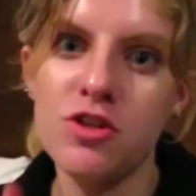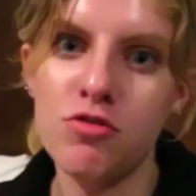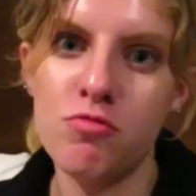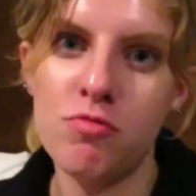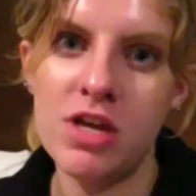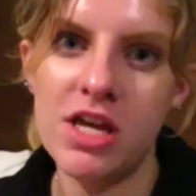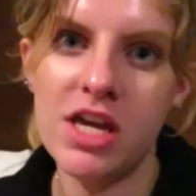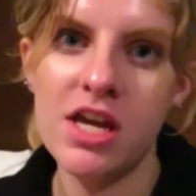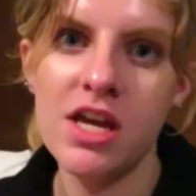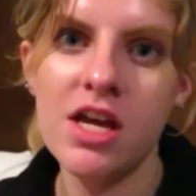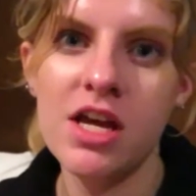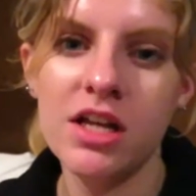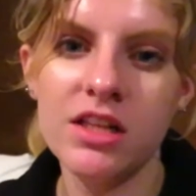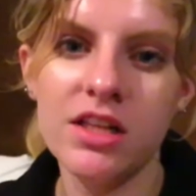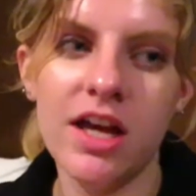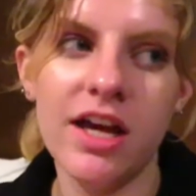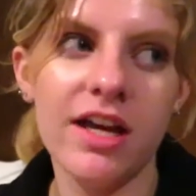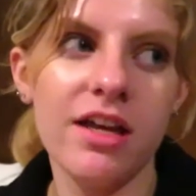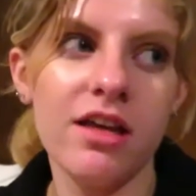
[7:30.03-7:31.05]
to me,
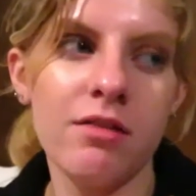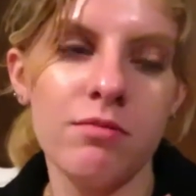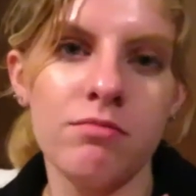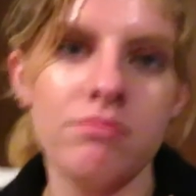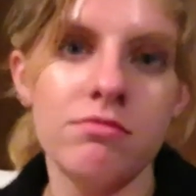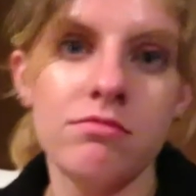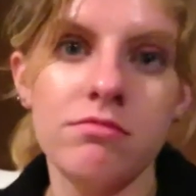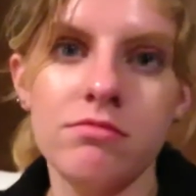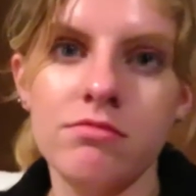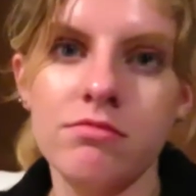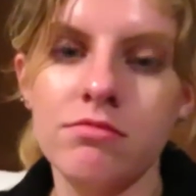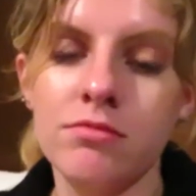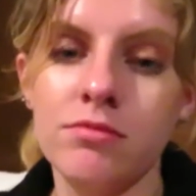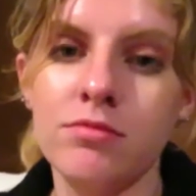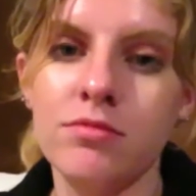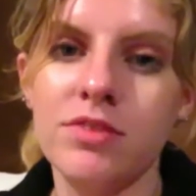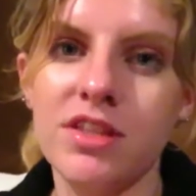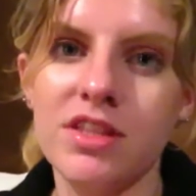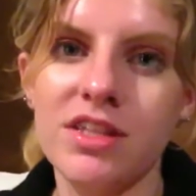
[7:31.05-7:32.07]
like
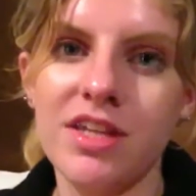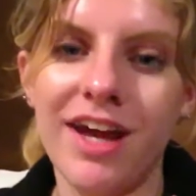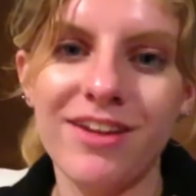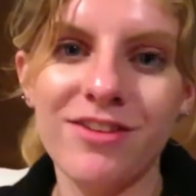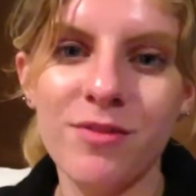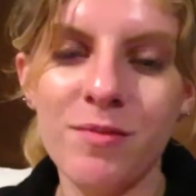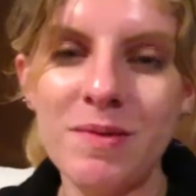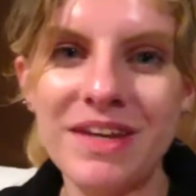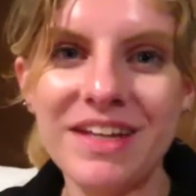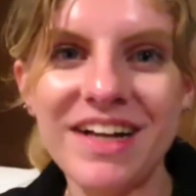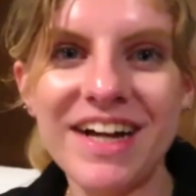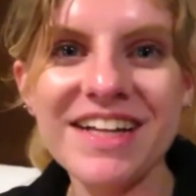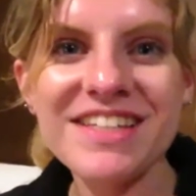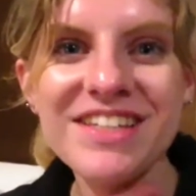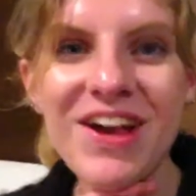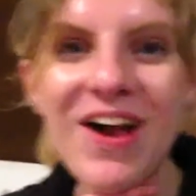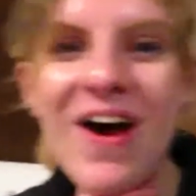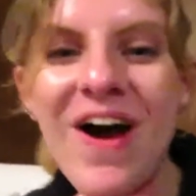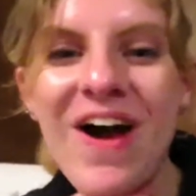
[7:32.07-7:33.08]
got something
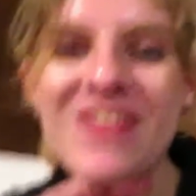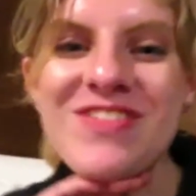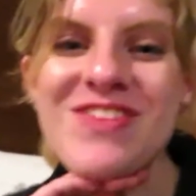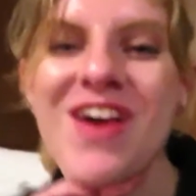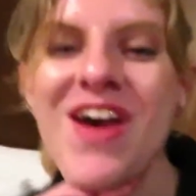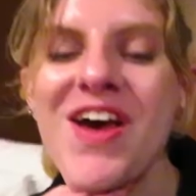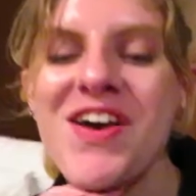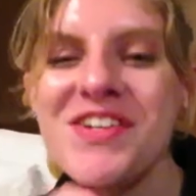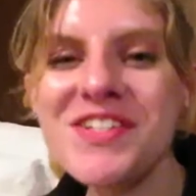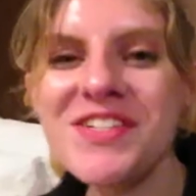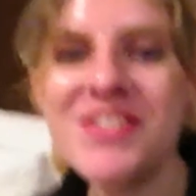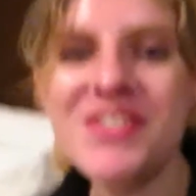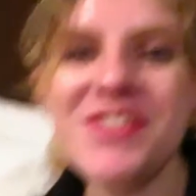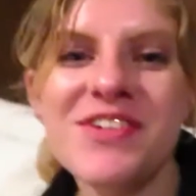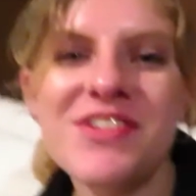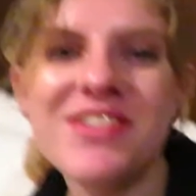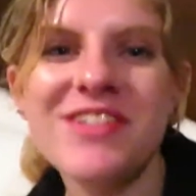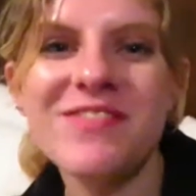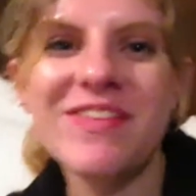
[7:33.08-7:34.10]
lights on
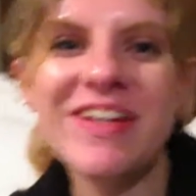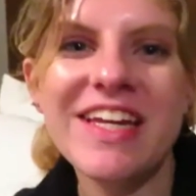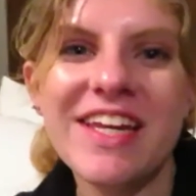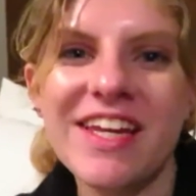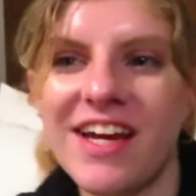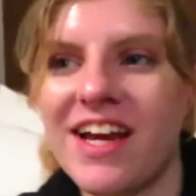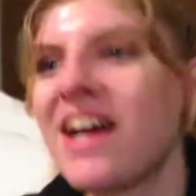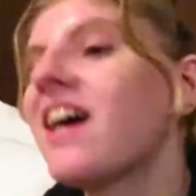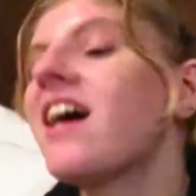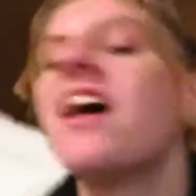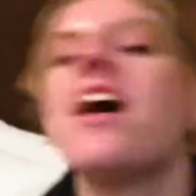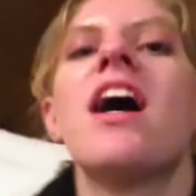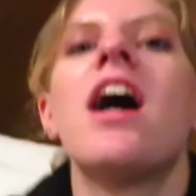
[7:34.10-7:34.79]
social media.